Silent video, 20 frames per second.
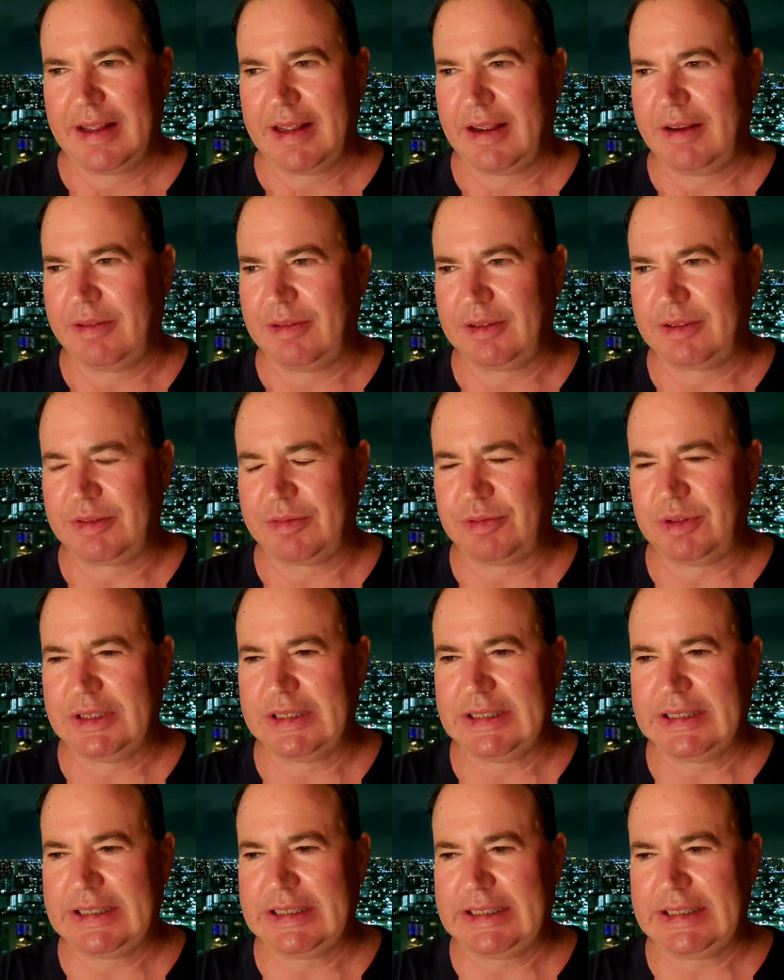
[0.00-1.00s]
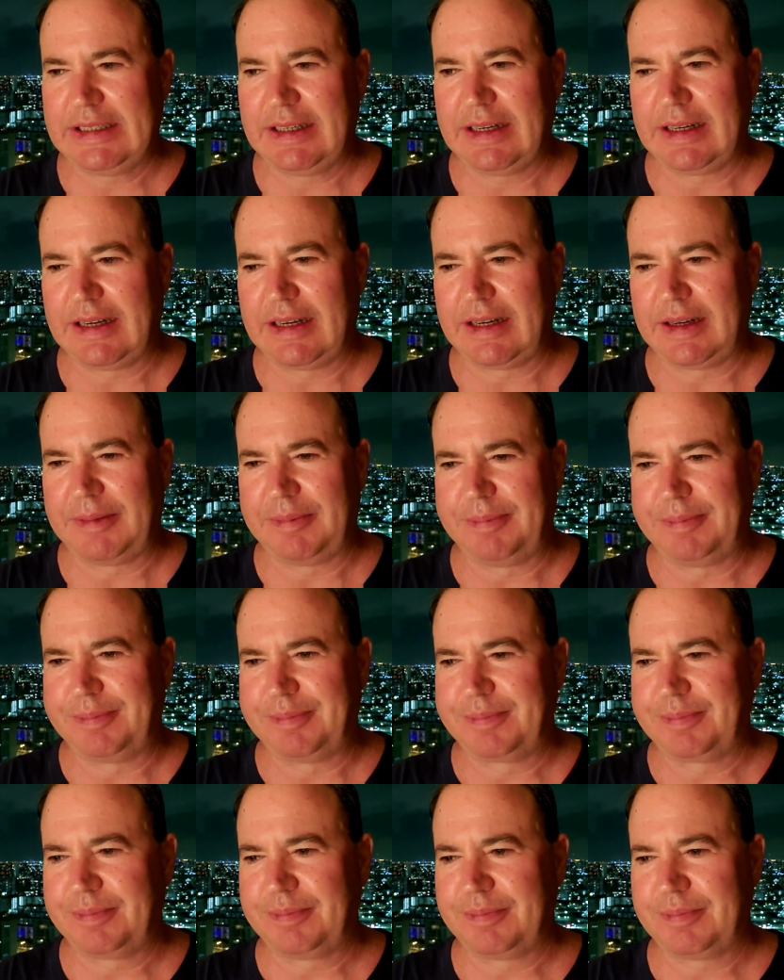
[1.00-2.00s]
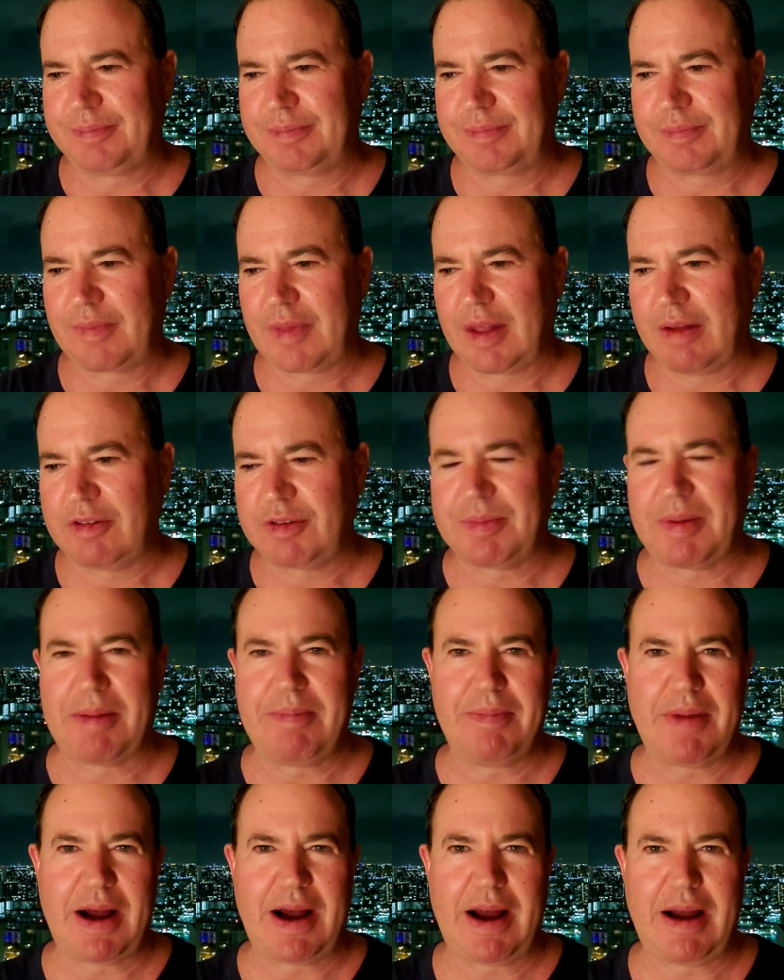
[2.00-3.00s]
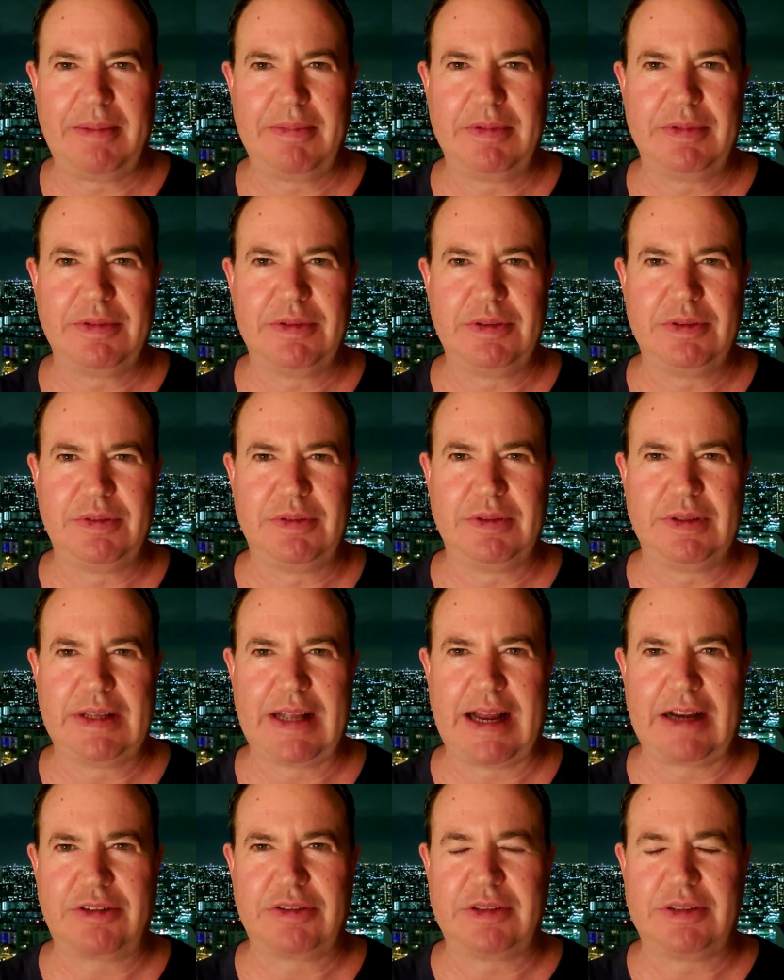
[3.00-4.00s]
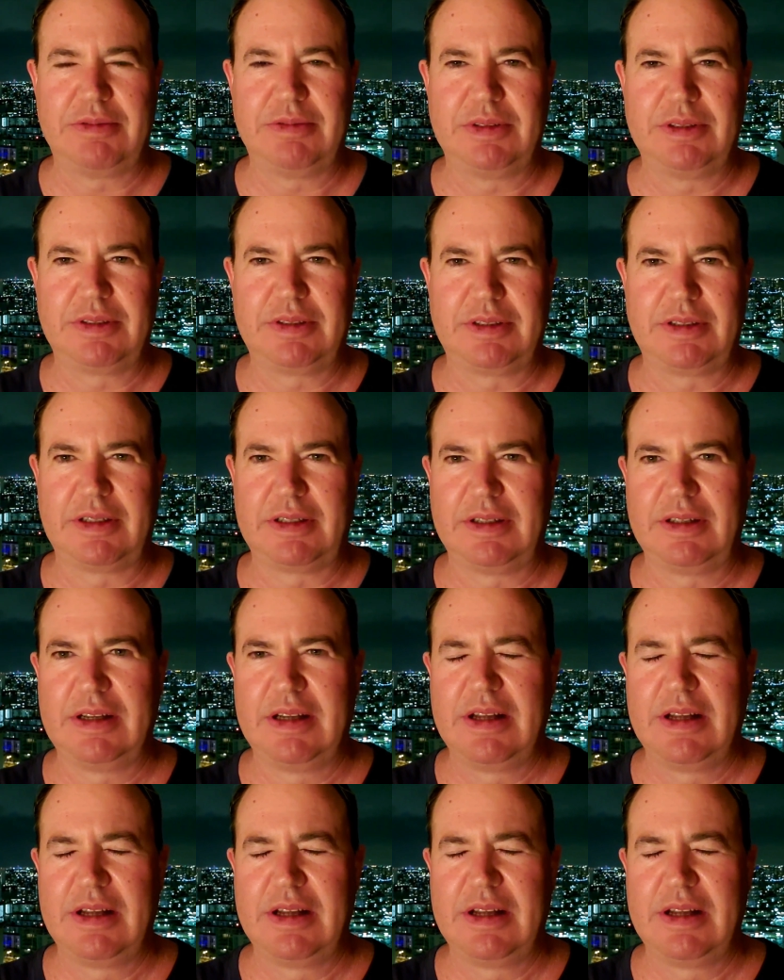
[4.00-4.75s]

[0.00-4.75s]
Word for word: it was really, um, it was my mom who actually was the,